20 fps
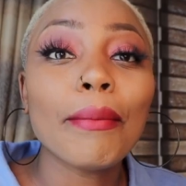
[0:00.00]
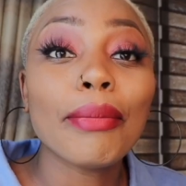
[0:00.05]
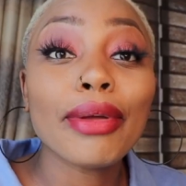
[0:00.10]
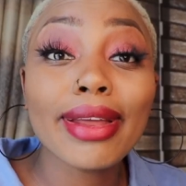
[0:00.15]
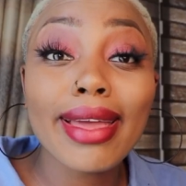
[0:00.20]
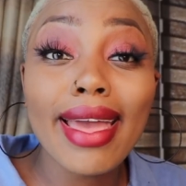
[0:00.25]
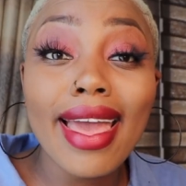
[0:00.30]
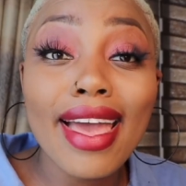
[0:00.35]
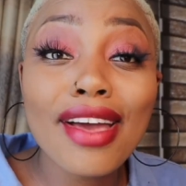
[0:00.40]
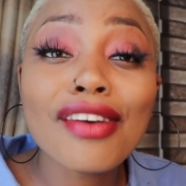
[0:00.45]

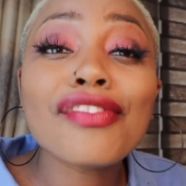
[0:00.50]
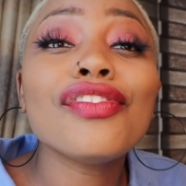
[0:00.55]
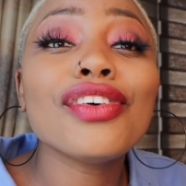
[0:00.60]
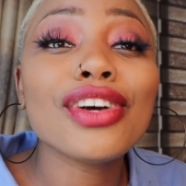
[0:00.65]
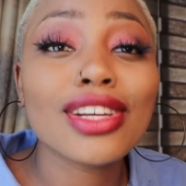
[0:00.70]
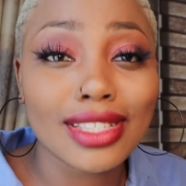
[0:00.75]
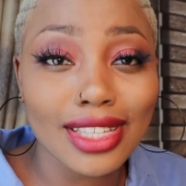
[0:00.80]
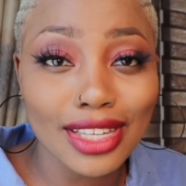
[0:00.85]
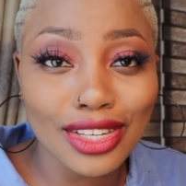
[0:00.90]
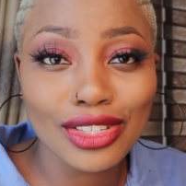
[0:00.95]
putting
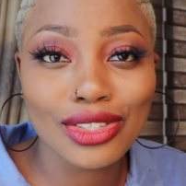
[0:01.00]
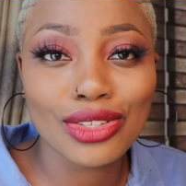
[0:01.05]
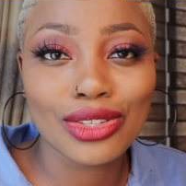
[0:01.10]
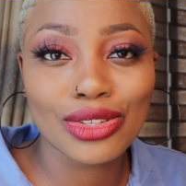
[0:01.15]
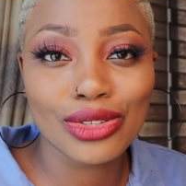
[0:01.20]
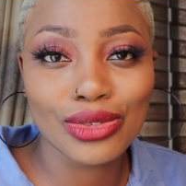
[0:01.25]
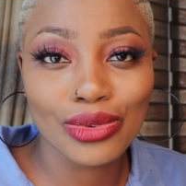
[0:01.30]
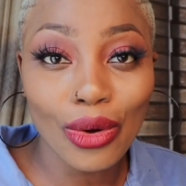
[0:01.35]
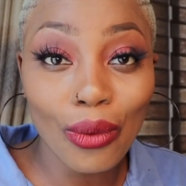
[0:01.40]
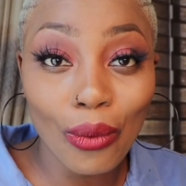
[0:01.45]
effort into
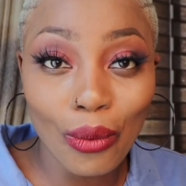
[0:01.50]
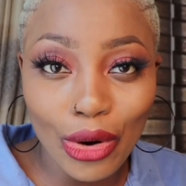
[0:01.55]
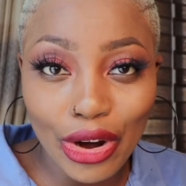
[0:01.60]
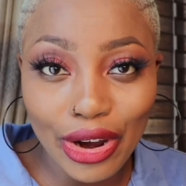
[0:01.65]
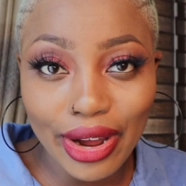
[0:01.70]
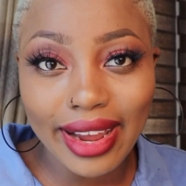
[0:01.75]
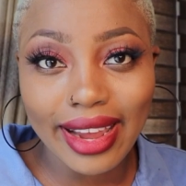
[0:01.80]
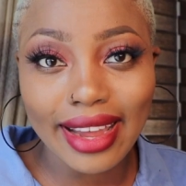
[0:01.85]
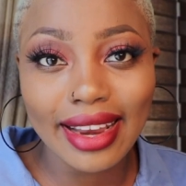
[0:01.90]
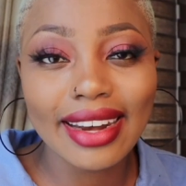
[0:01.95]
your
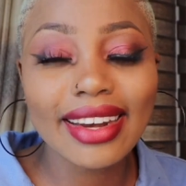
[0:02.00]
work,